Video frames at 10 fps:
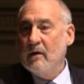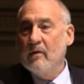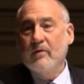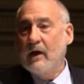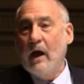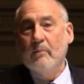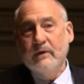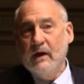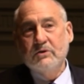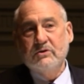The
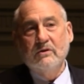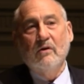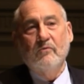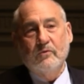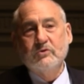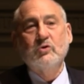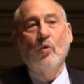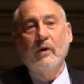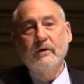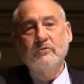combination of
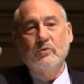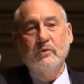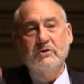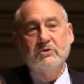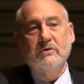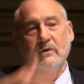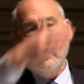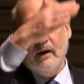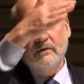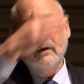soaring tuition
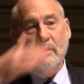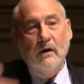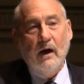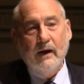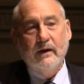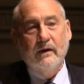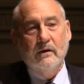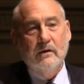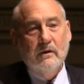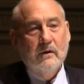and declining
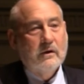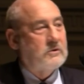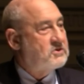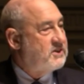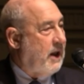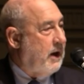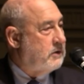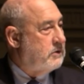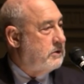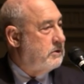or
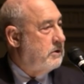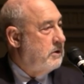stagnant